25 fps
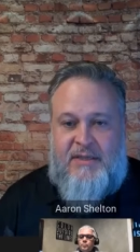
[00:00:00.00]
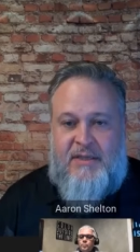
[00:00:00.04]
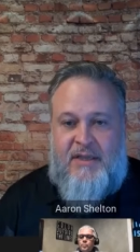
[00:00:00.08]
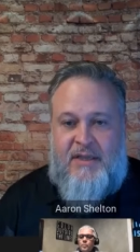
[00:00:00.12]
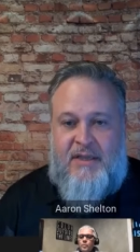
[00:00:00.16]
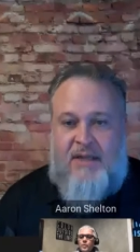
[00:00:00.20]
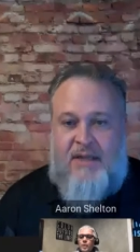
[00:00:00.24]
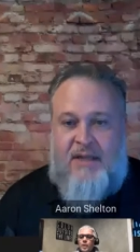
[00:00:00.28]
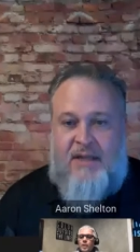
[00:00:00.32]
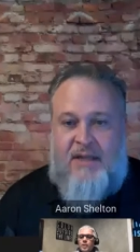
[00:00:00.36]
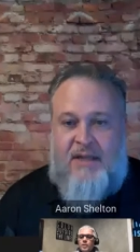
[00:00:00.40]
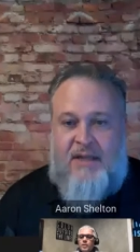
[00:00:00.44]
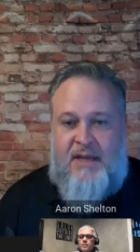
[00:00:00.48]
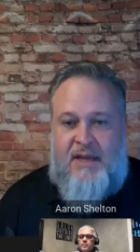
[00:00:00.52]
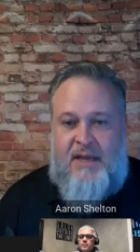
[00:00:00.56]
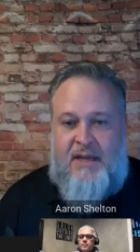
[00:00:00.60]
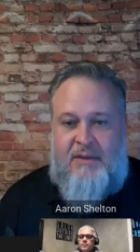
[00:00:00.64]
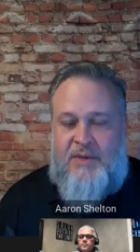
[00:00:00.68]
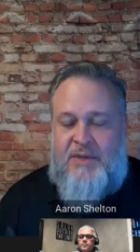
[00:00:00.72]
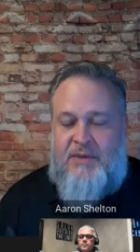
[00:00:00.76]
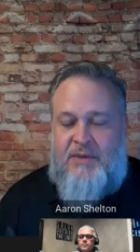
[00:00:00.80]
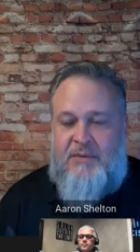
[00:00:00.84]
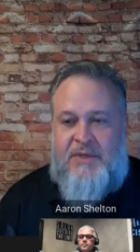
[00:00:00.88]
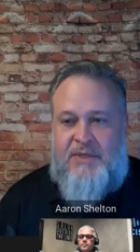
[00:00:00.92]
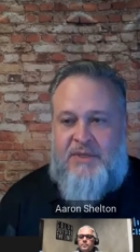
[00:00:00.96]
a lot. We, we
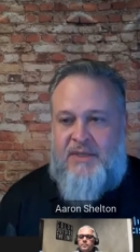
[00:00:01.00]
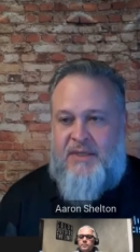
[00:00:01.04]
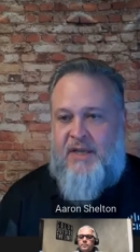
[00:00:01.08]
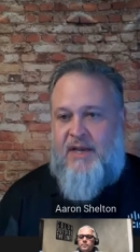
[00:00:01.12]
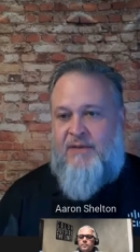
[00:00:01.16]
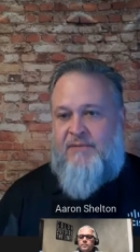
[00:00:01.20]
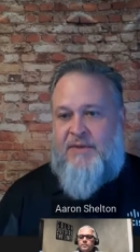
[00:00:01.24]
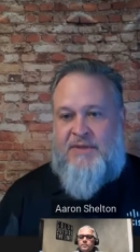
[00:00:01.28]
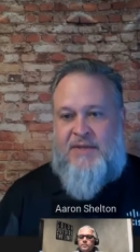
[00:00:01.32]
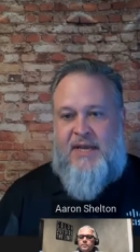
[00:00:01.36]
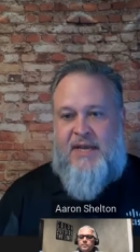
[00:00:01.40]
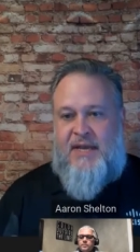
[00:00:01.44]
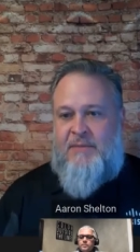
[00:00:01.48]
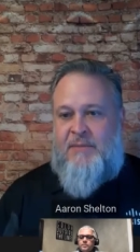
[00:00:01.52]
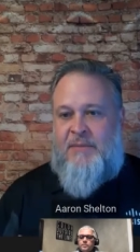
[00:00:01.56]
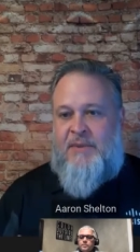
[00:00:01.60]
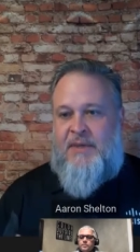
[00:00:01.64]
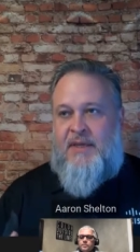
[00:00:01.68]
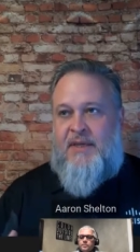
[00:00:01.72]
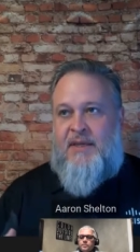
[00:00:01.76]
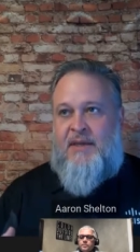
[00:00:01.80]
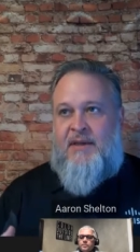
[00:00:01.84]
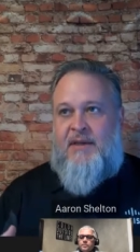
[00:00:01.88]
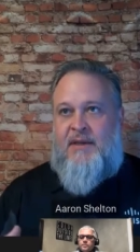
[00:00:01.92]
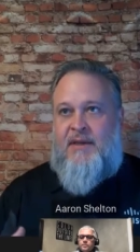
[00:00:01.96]
still have the same
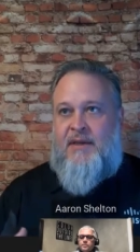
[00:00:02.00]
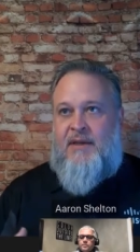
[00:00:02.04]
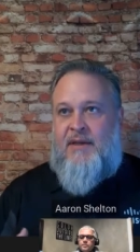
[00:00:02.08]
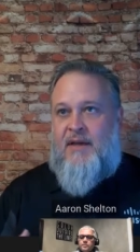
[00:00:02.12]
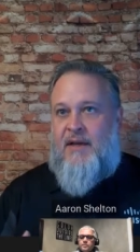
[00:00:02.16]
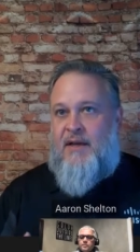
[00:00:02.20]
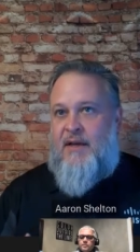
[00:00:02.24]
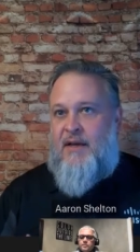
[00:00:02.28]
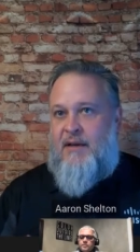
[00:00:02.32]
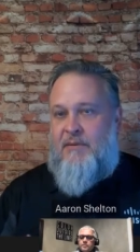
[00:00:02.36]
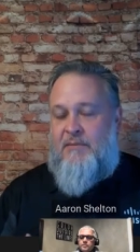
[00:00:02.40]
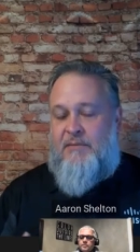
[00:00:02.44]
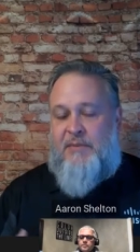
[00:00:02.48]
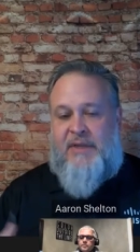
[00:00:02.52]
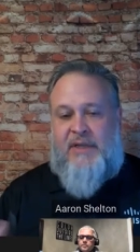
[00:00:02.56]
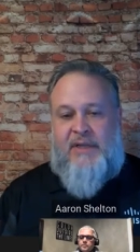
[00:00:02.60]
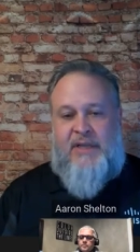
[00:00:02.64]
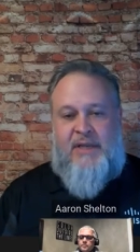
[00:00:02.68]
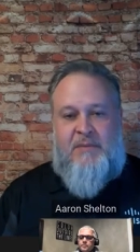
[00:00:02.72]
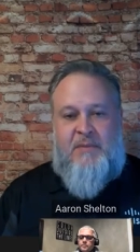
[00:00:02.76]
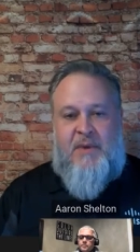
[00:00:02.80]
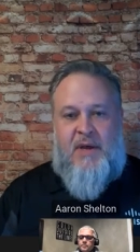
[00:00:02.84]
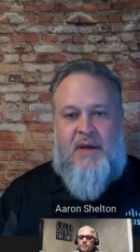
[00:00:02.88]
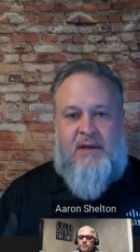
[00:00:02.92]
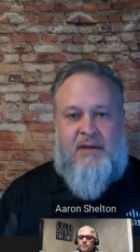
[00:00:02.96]
uh,
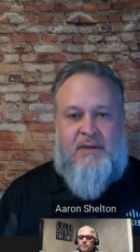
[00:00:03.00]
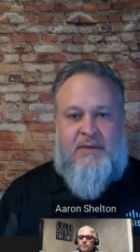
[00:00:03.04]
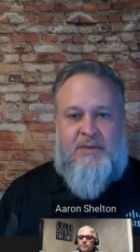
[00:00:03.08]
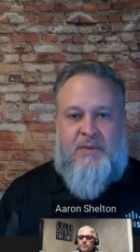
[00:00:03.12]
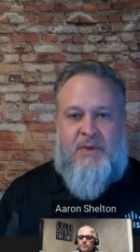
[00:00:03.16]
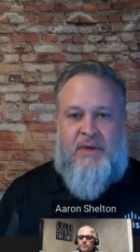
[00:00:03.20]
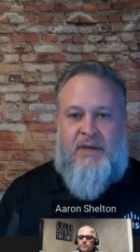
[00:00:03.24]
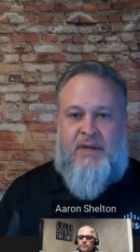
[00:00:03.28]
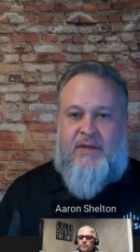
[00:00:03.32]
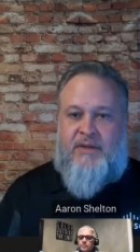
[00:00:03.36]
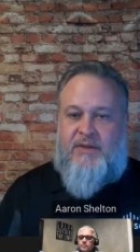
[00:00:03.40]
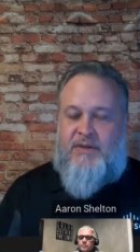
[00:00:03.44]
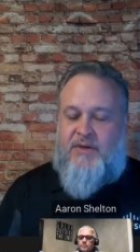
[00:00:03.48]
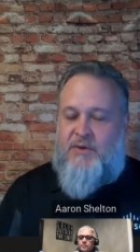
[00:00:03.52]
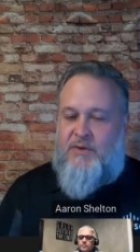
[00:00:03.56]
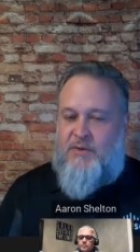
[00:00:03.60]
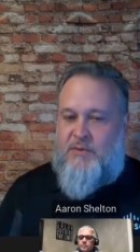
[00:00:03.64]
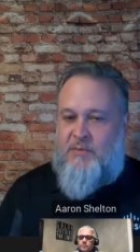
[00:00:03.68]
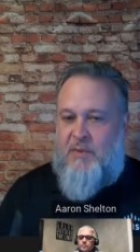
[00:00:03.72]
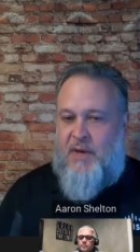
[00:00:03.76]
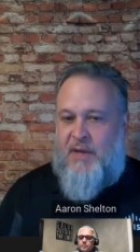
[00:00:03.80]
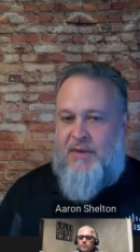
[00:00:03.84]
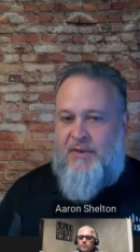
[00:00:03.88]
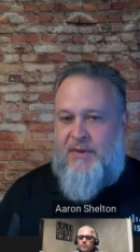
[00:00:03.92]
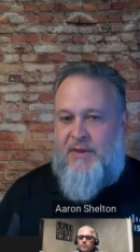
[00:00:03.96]
billing models where you can
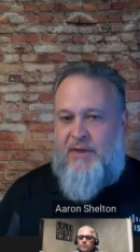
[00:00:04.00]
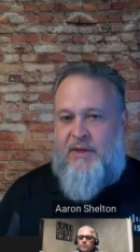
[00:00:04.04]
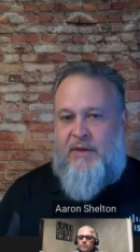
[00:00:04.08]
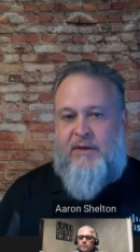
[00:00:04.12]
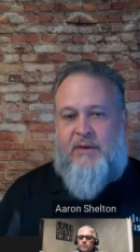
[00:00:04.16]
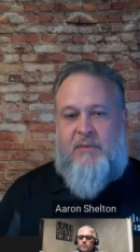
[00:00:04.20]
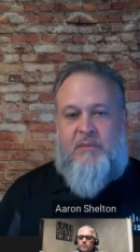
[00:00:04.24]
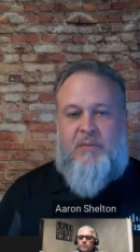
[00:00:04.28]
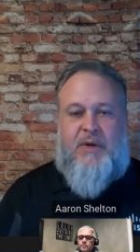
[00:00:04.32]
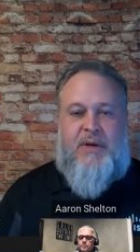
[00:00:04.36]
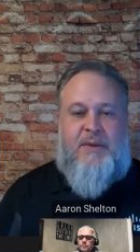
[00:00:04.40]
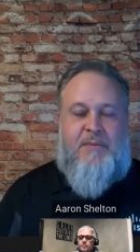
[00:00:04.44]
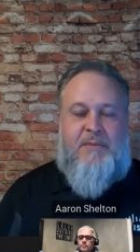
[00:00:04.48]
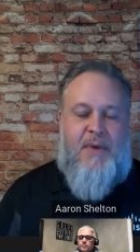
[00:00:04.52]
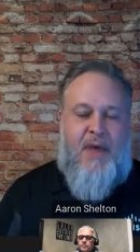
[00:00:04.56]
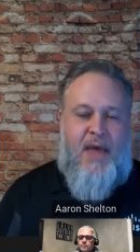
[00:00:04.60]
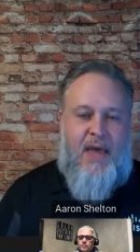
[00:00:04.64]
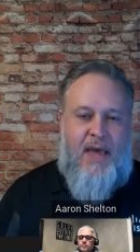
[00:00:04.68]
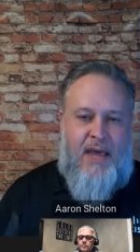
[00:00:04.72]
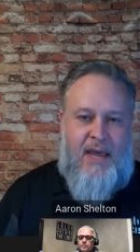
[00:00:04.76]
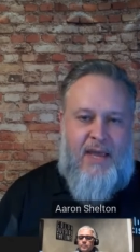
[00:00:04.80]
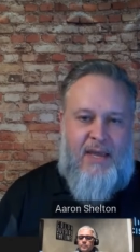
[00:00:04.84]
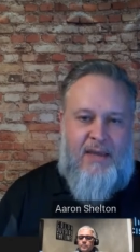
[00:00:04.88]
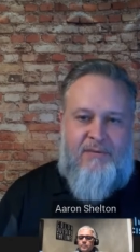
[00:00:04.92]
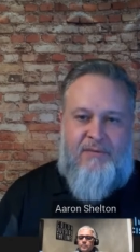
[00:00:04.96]
choose monthly, you can
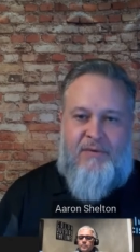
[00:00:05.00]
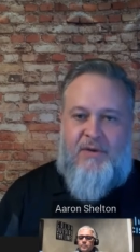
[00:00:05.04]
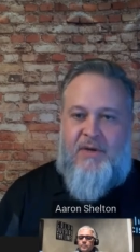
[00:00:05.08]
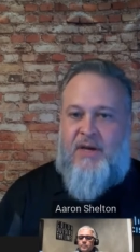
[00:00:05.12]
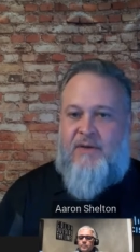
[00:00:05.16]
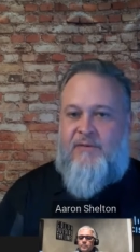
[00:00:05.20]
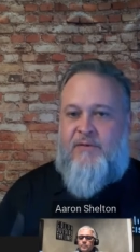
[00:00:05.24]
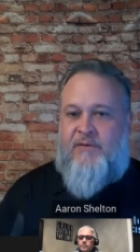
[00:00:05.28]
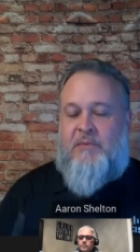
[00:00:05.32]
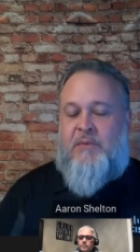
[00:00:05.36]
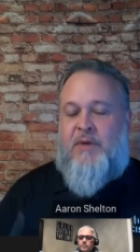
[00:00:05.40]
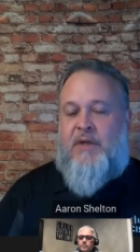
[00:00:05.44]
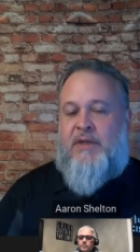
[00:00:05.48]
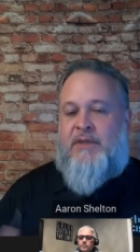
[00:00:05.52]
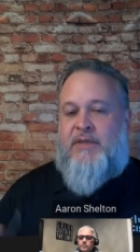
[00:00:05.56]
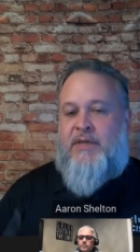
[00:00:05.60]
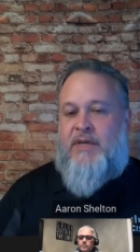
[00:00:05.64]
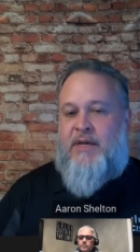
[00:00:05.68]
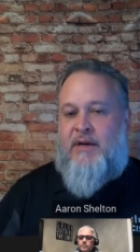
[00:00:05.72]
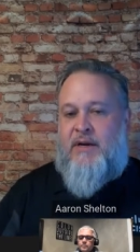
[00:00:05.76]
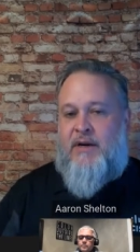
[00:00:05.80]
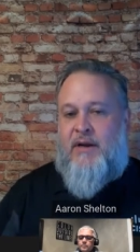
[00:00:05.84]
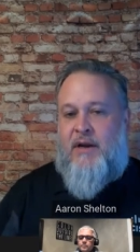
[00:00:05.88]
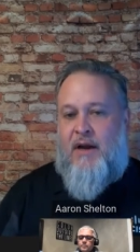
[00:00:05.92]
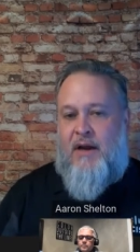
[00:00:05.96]
prepay. If you have a
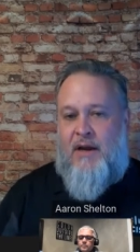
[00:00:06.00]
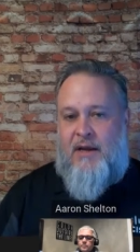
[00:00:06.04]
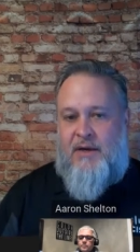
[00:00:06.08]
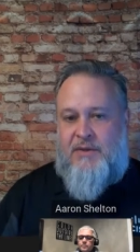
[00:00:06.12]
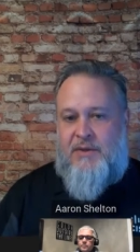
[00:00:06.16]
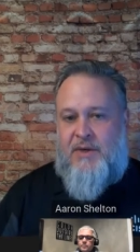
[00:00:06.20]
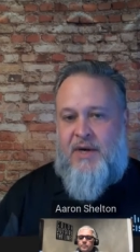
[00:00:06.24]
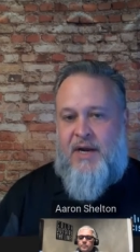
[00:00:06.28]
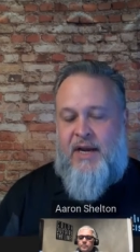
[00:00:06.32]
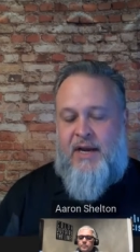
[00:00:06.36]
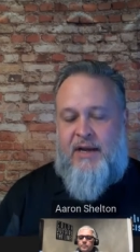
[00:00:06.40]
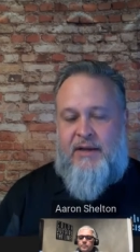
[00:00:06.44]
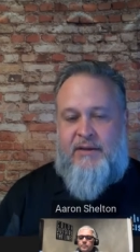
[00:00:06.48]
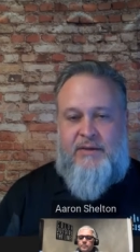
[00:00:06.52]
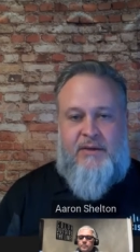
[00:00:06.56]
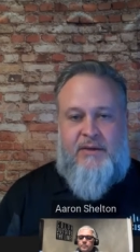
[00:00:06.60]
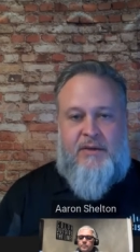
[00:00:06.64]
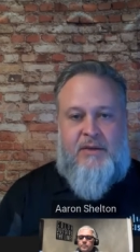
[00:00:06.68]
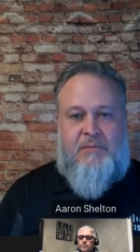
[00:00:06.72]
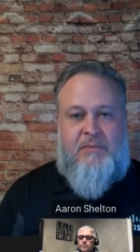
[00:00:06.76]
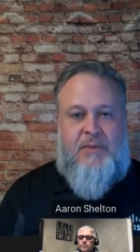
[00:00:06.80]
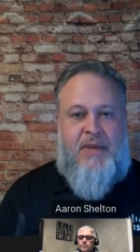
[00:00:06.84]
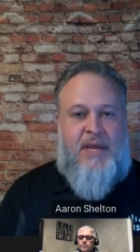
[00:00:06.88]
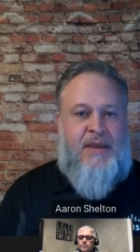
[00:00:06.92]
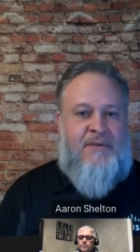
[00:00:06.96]
multi-year contract, you
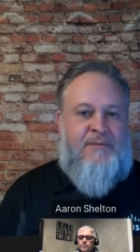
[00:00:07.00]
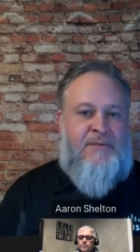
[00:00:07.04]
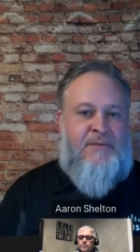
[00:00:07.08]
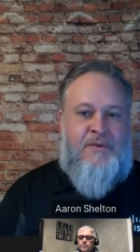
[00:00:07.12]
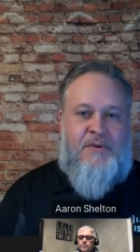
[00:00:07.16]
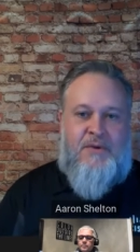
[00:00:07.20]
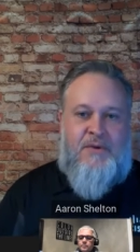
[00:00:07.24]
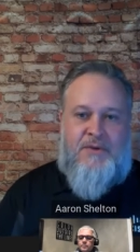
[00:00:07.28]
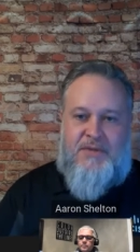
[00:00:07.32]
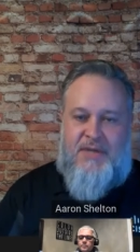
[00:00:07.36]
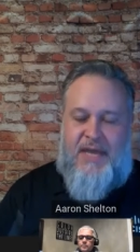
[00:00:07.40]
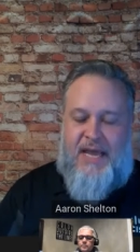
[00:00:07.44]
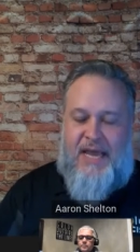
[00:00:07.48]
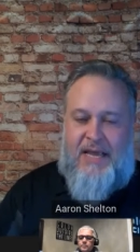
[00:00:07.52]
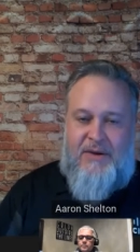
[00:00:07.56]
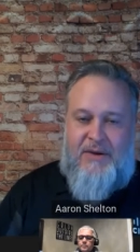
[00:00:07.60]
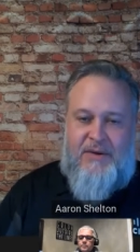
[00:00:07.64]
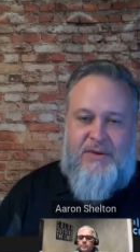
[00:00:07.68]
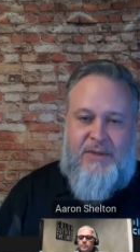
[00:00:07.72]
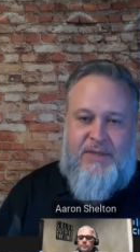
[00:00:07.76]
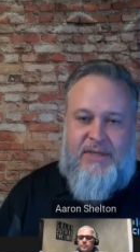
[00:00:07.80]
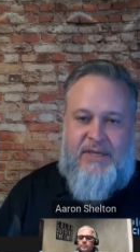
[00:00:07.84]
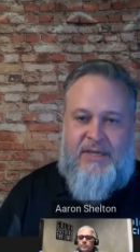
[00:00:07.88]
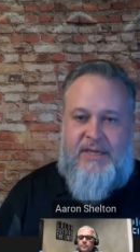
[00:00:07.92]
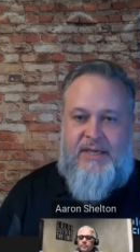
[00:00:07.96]
can pay for those
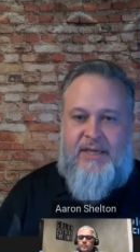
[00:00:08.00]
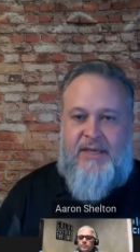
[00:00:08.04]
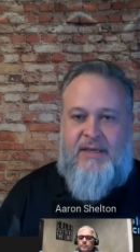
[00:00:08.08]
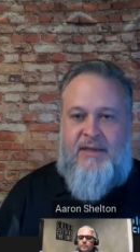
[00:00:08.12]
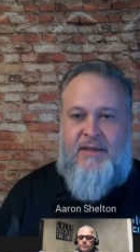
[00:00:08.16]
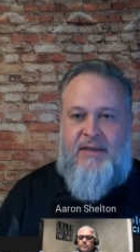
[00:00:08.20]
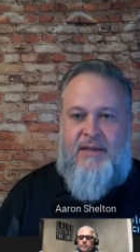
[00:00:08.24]
annually.